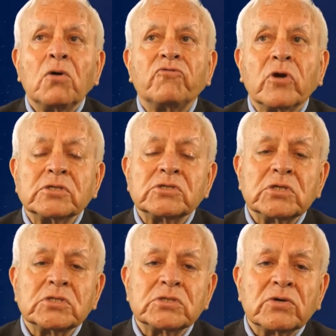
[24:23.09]
For
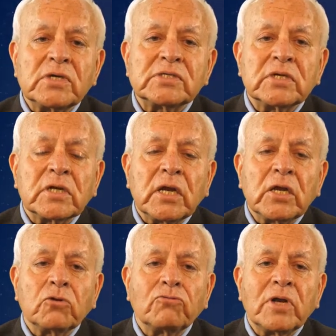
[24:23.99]
instance, recently
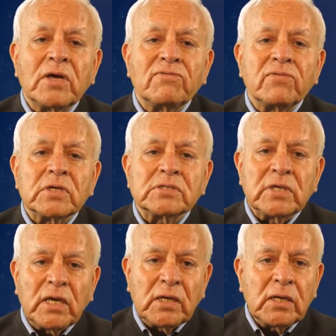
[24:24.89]
you would have
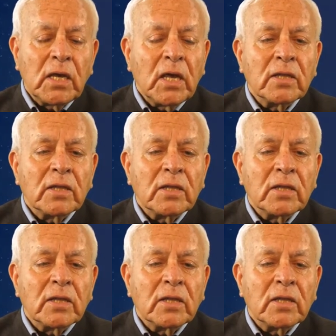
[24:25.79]
seen